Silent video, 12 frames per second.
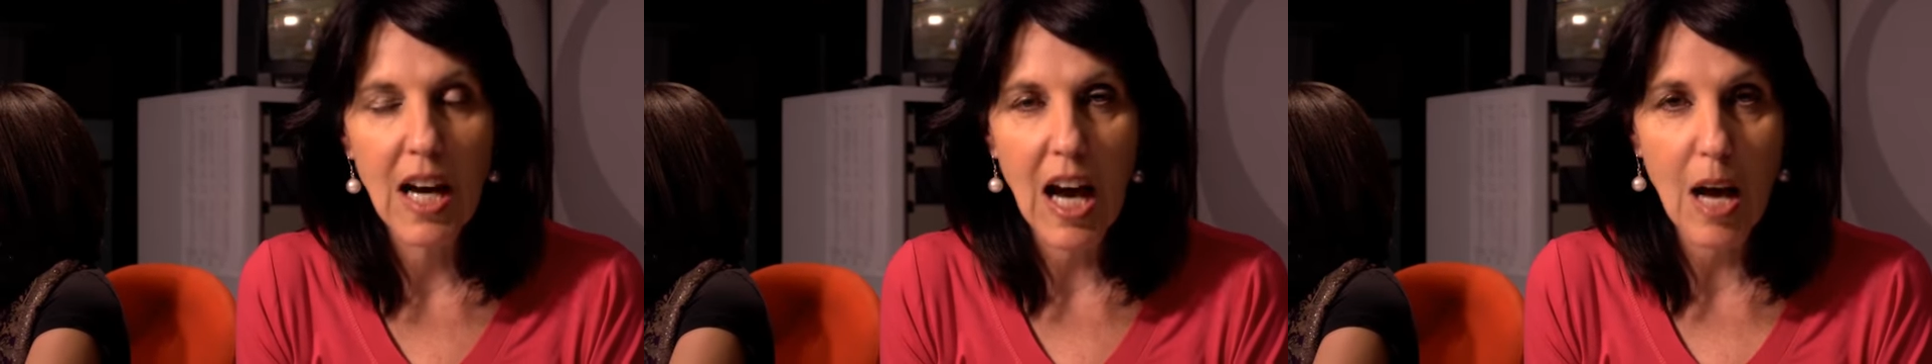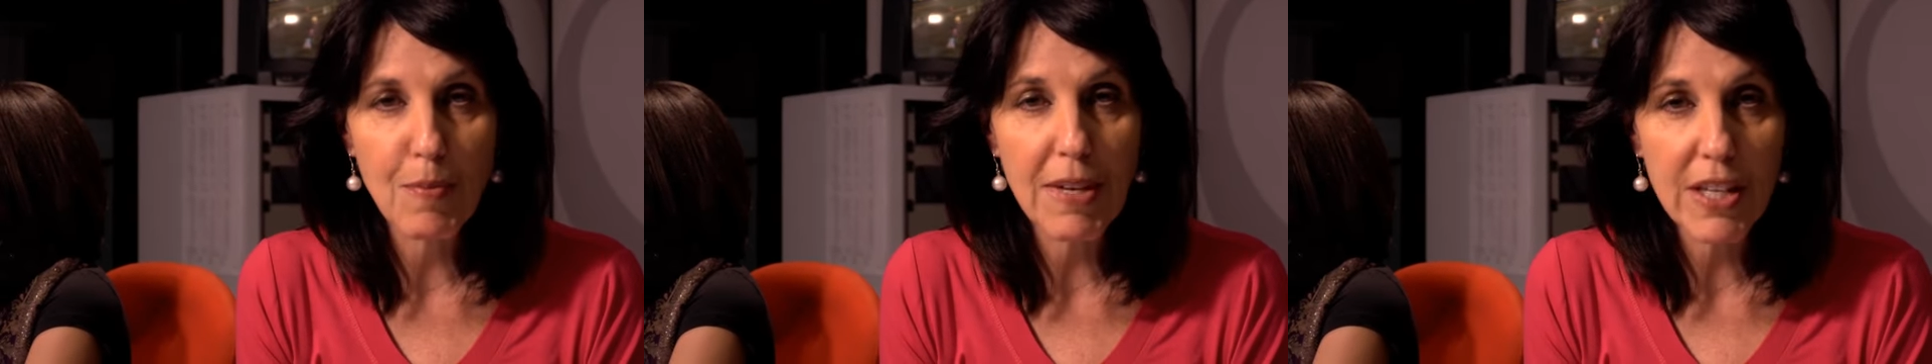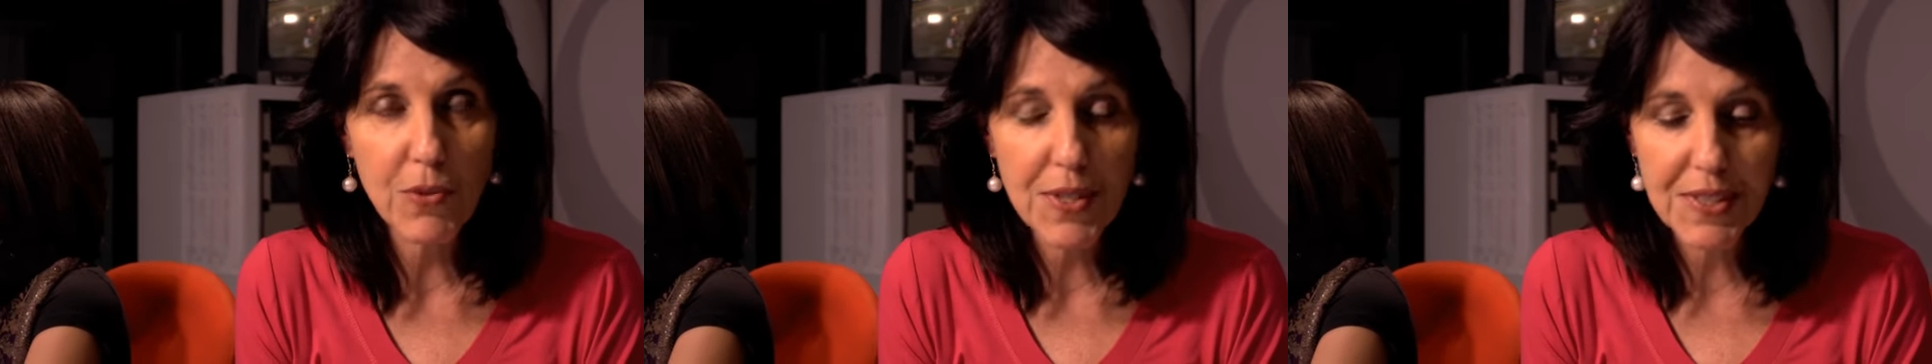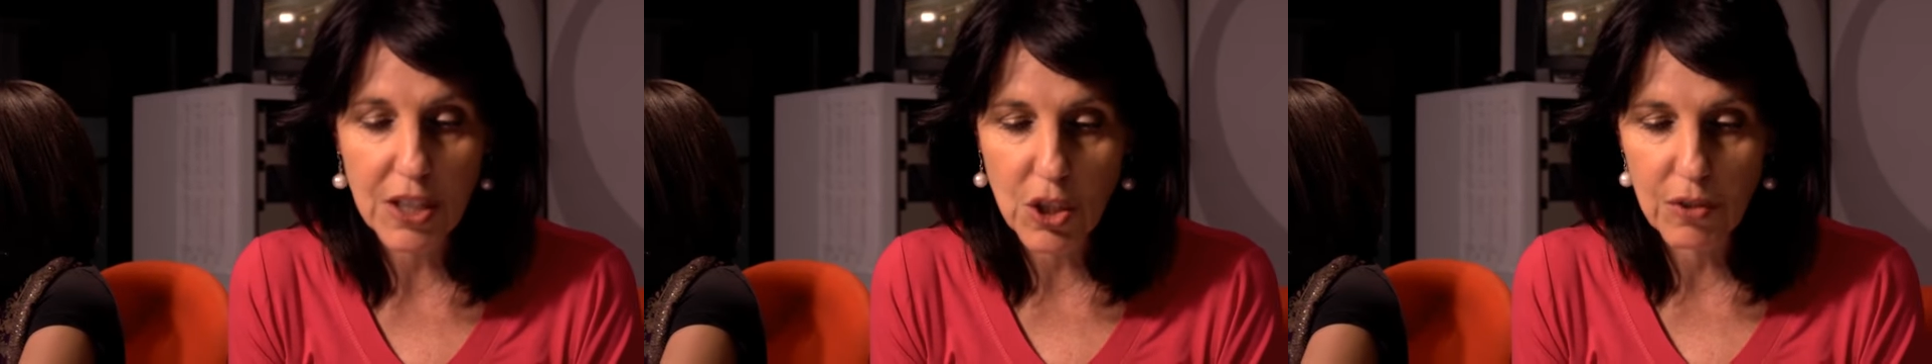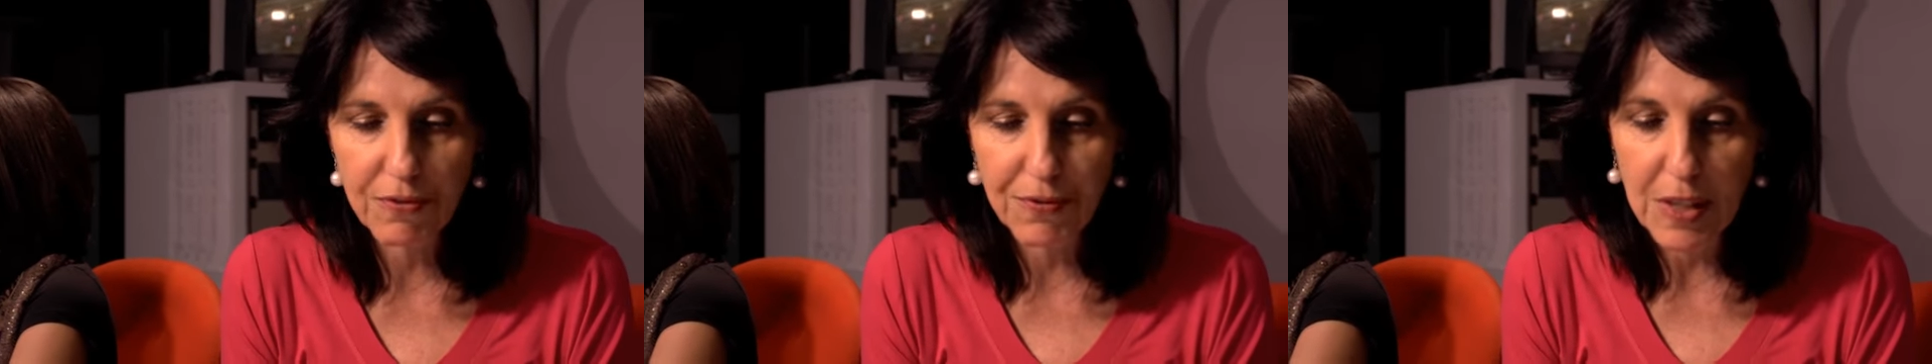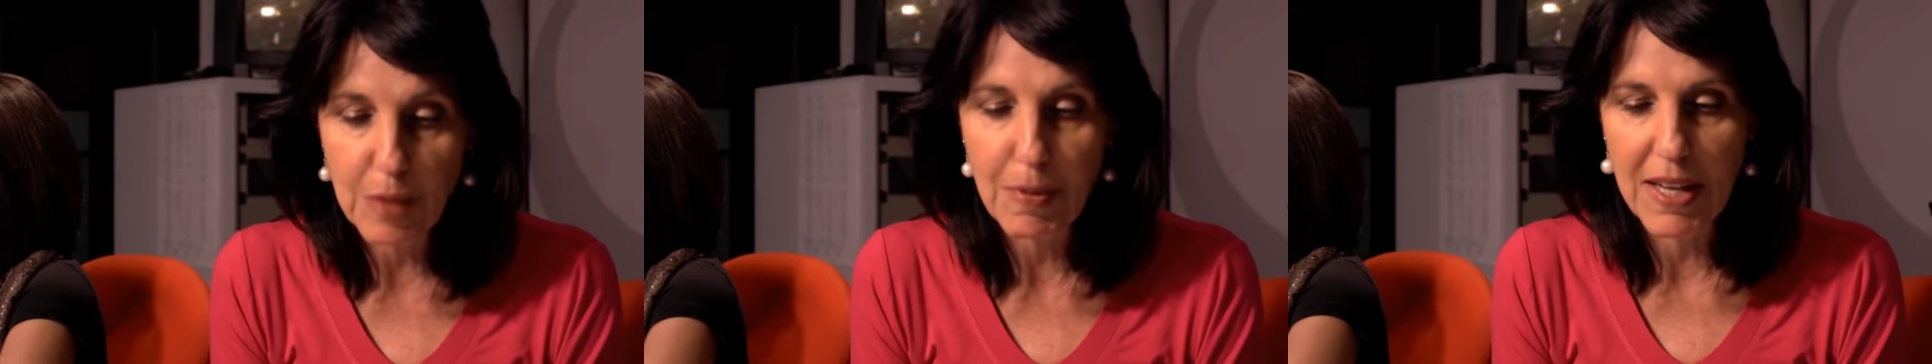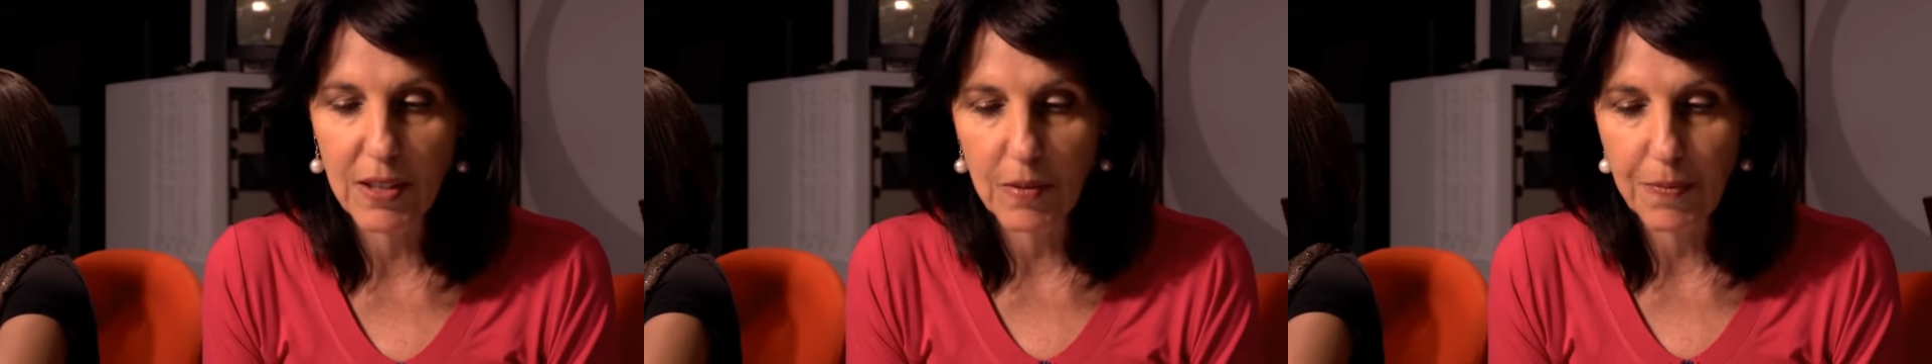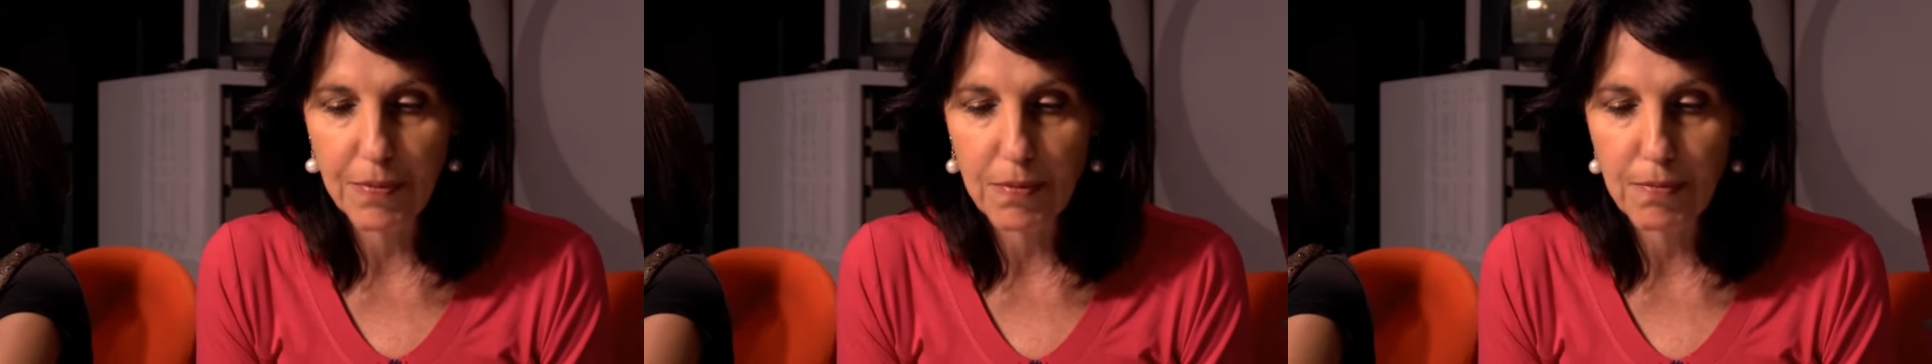I'm a heterosexual female.
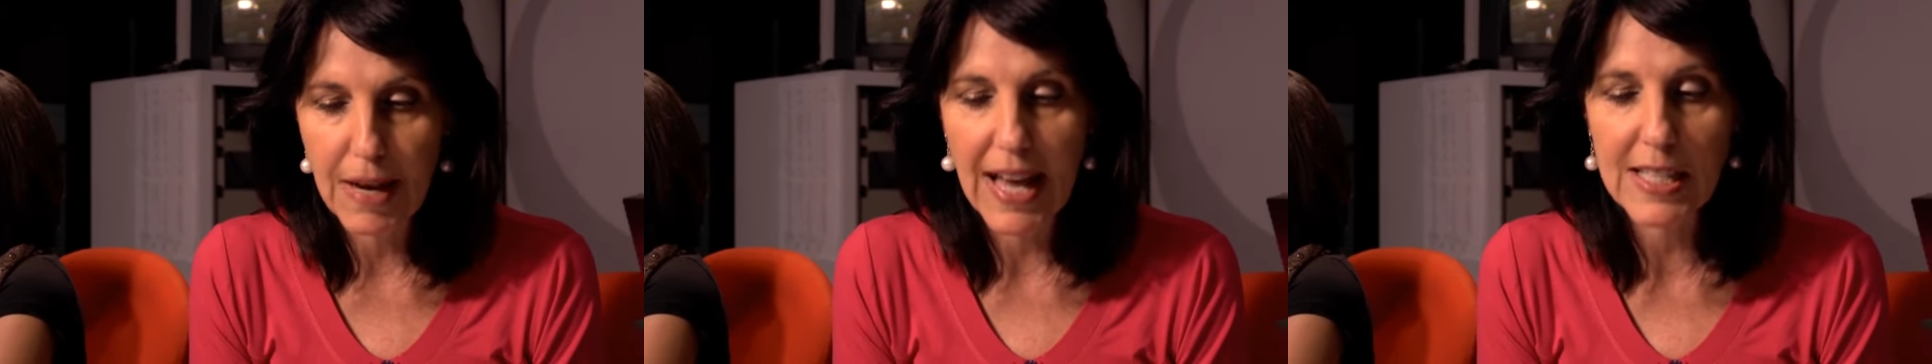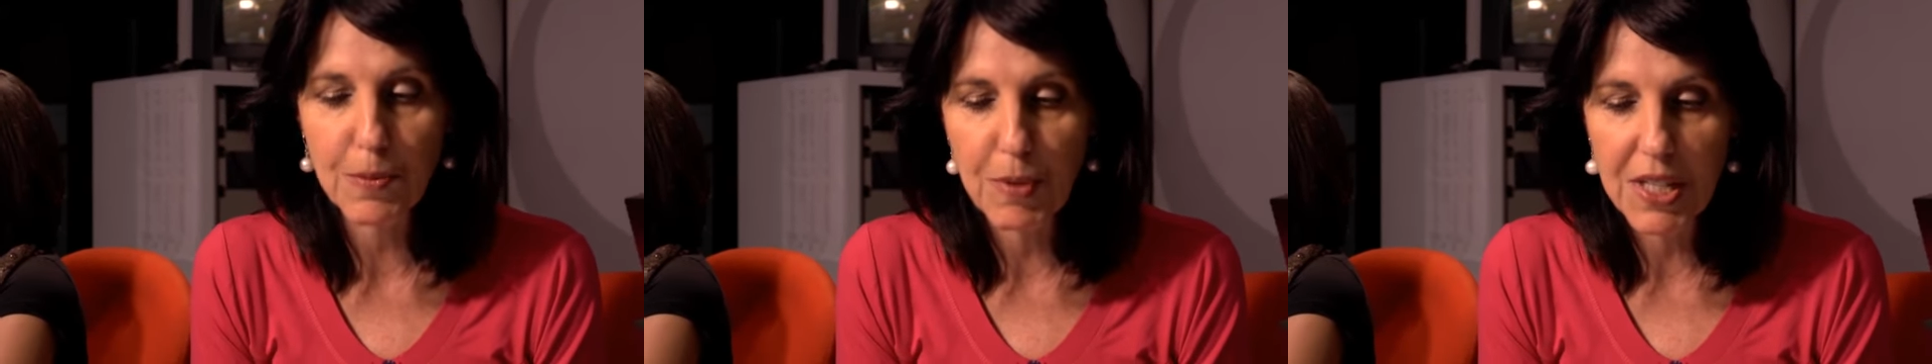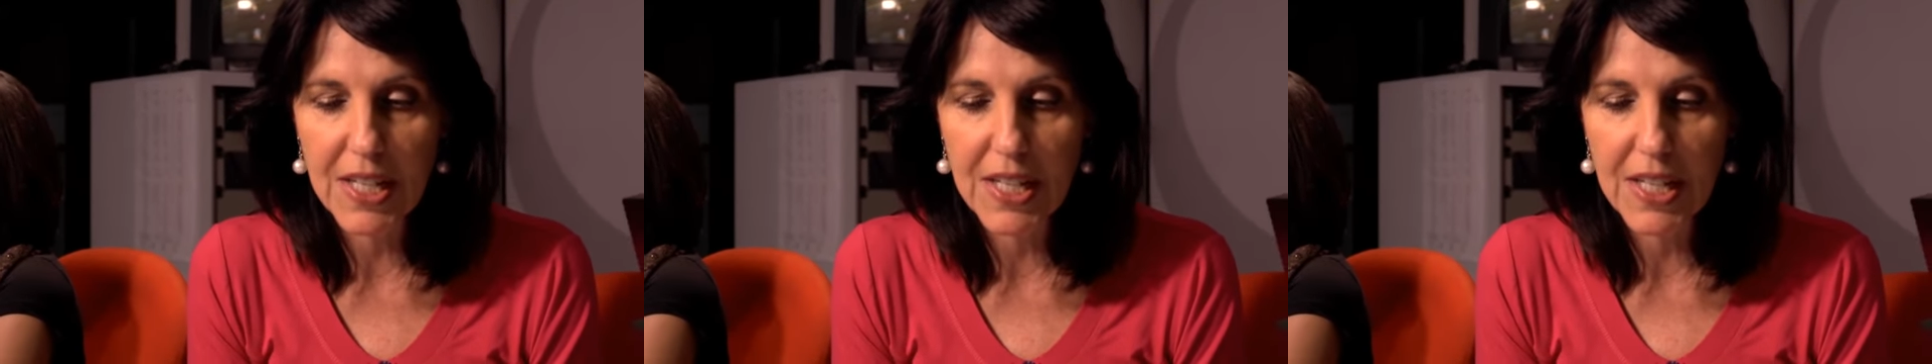My husband